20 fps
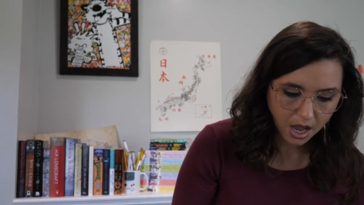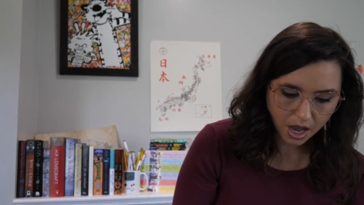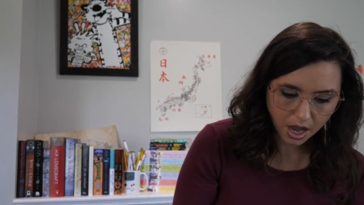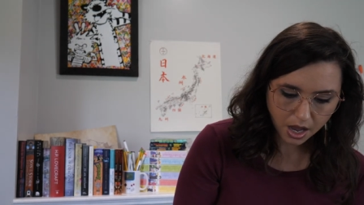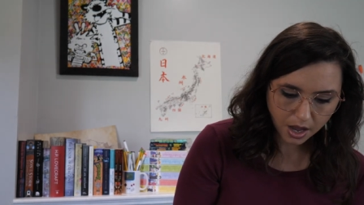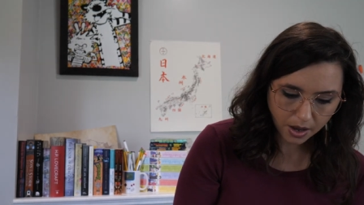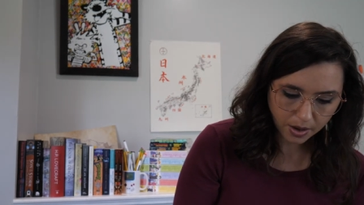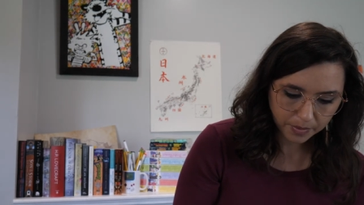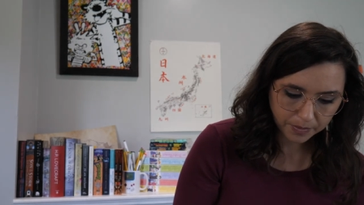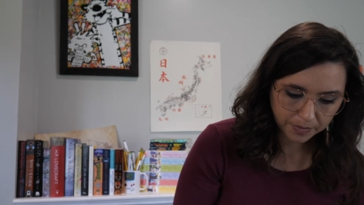
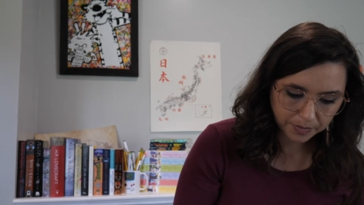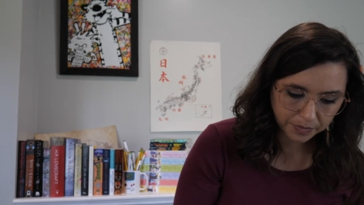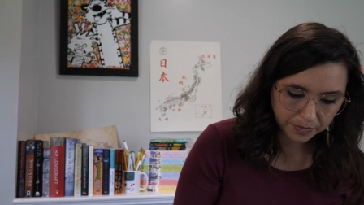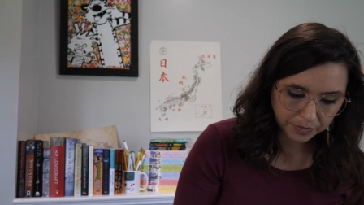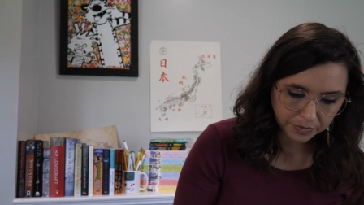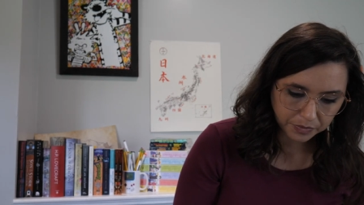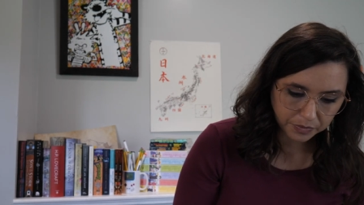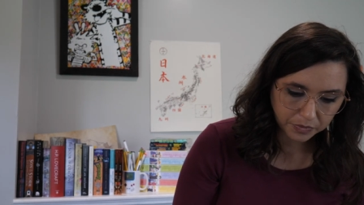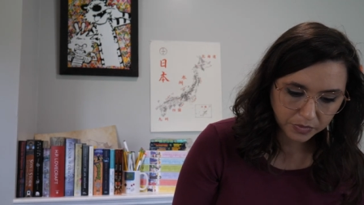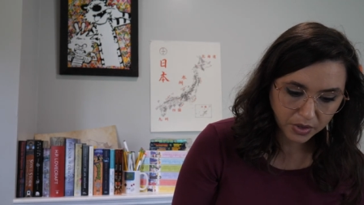Um,
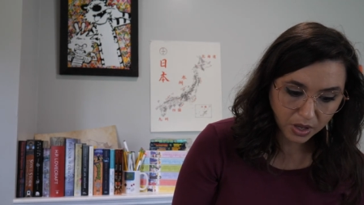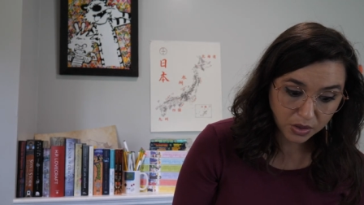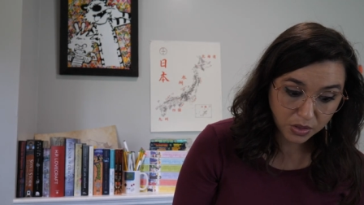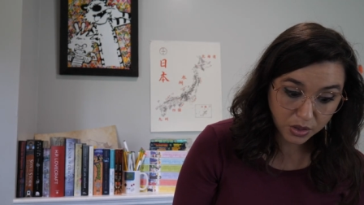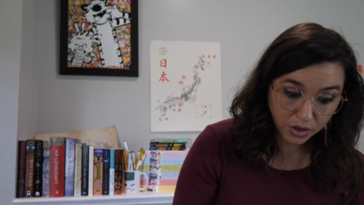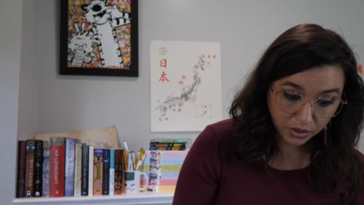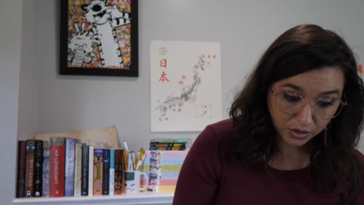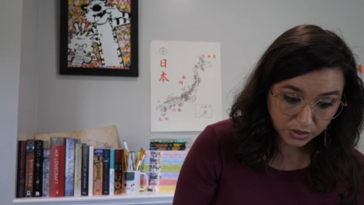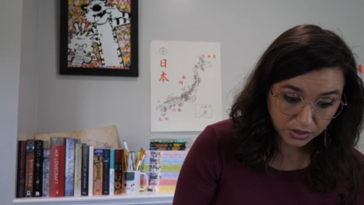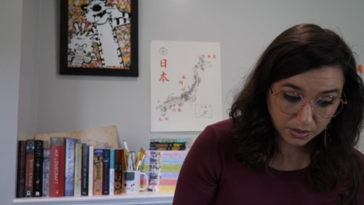
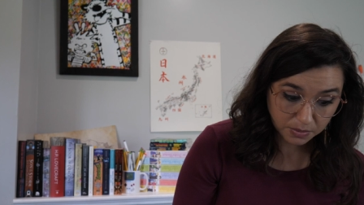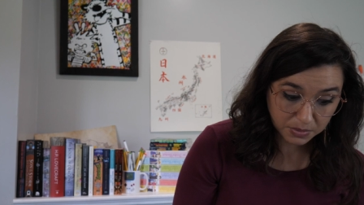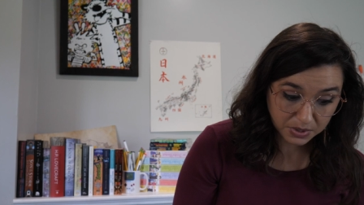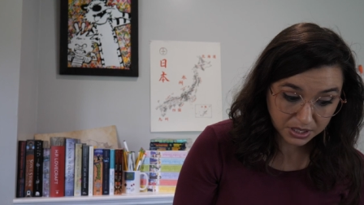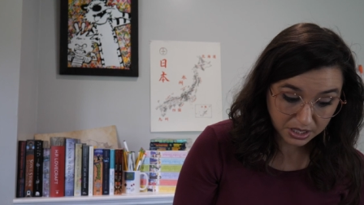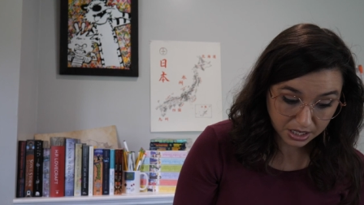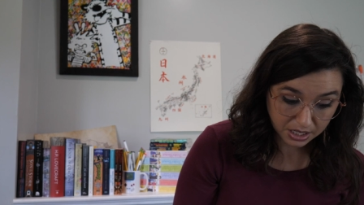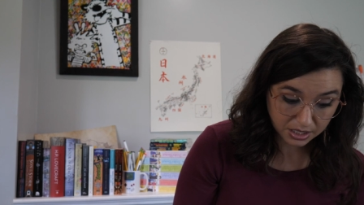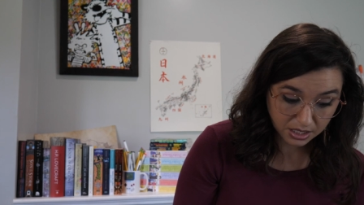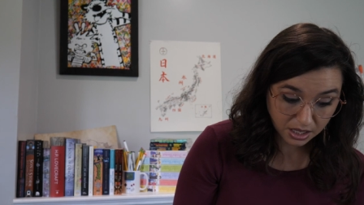there are some
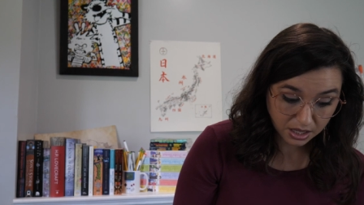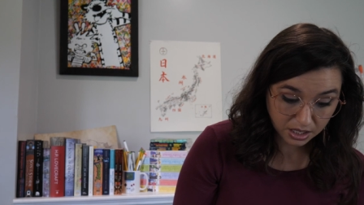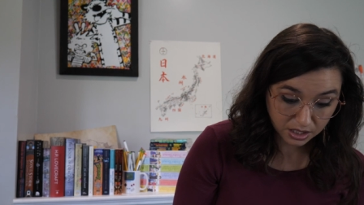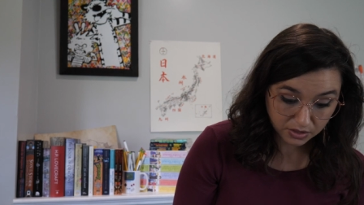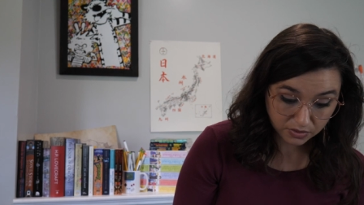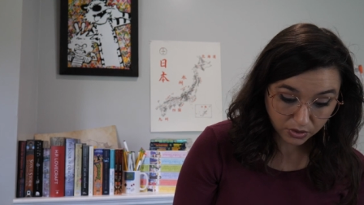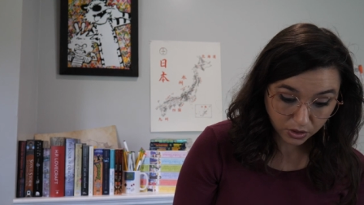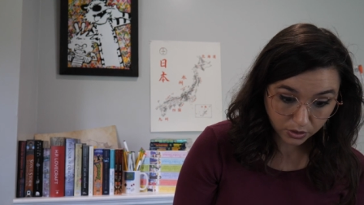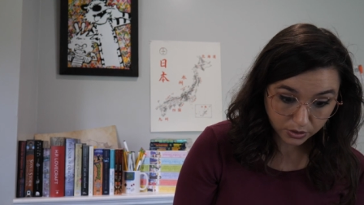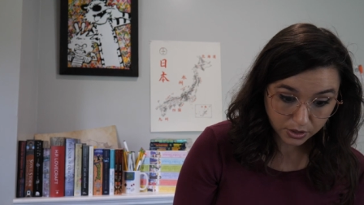scenes in
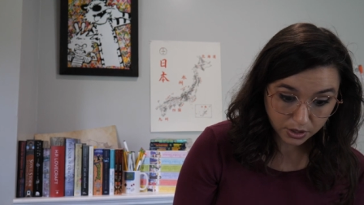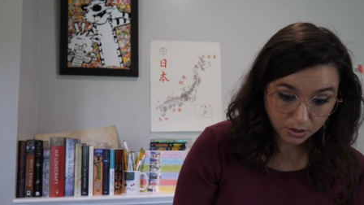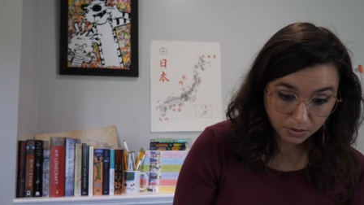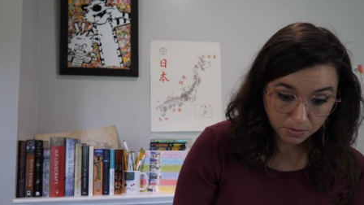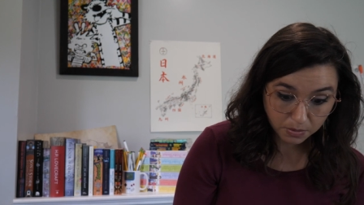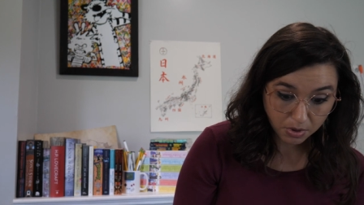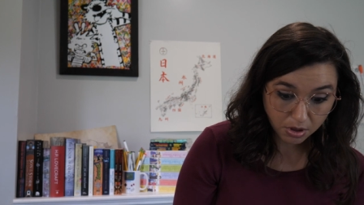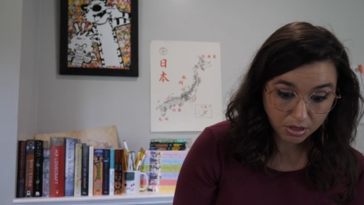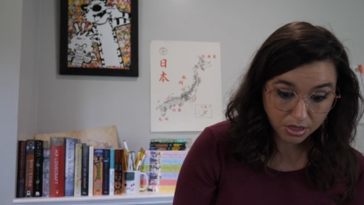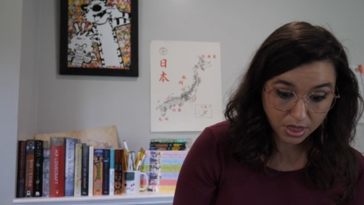this
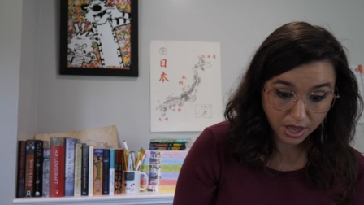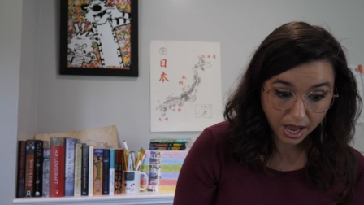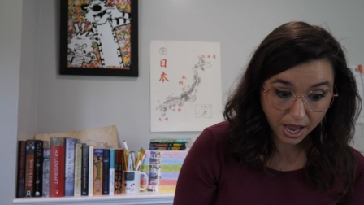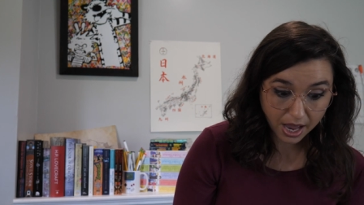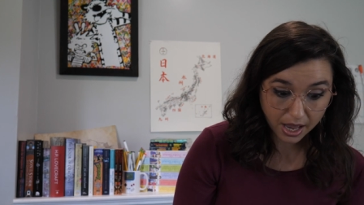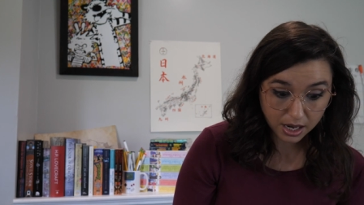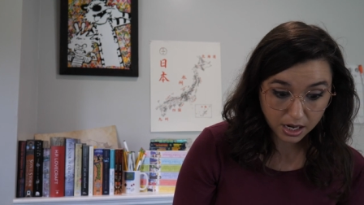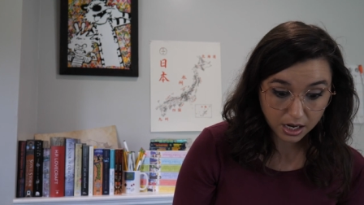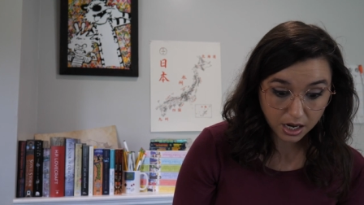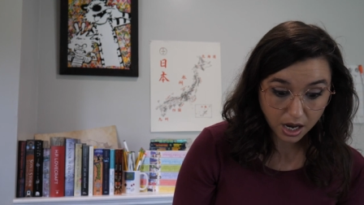volume
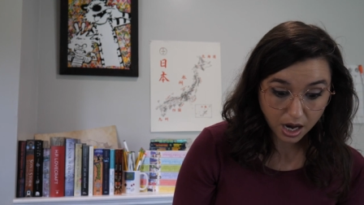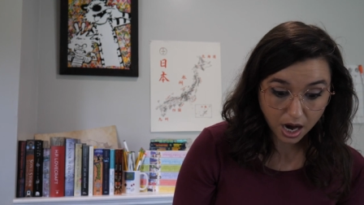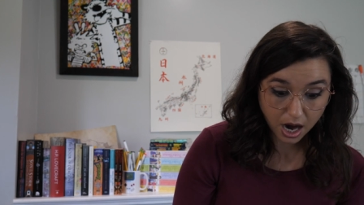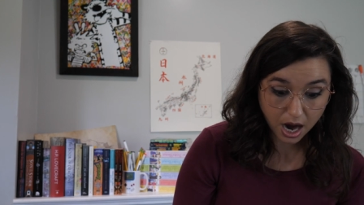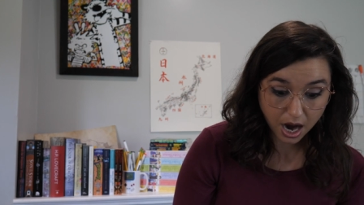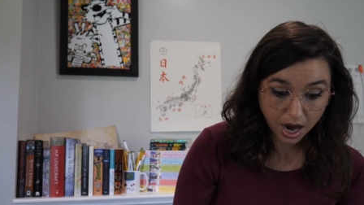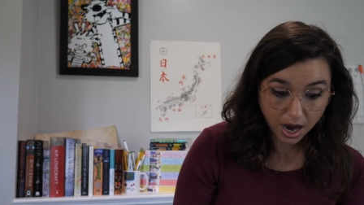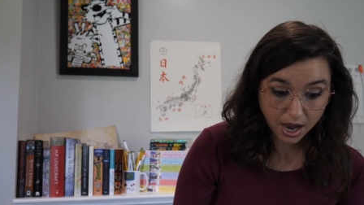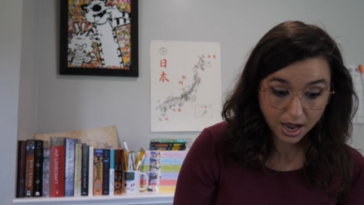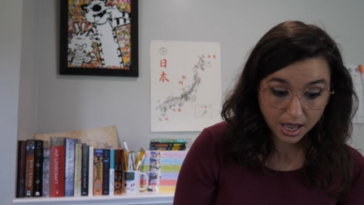that
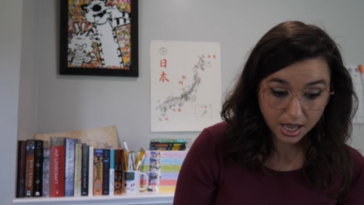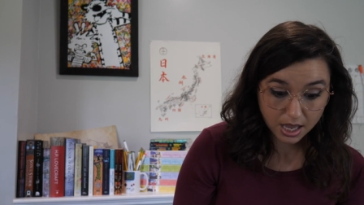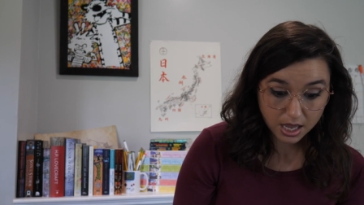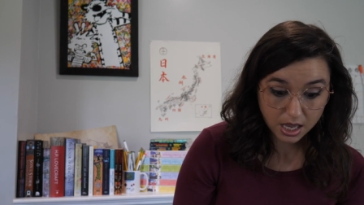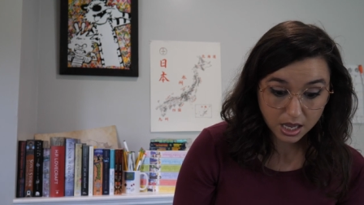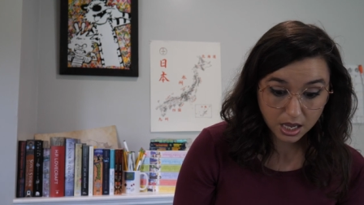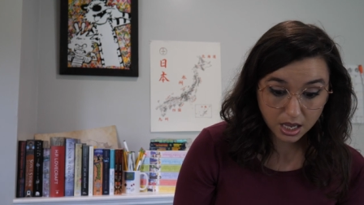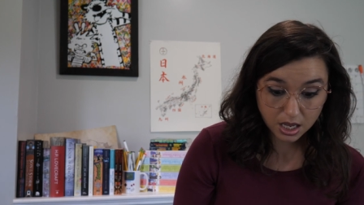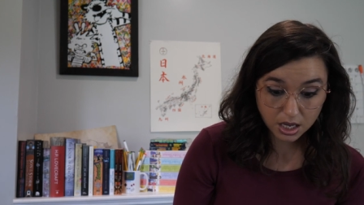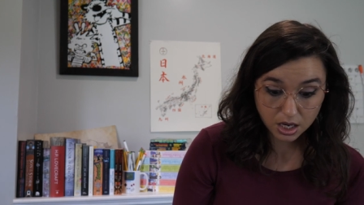
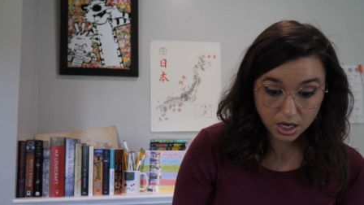I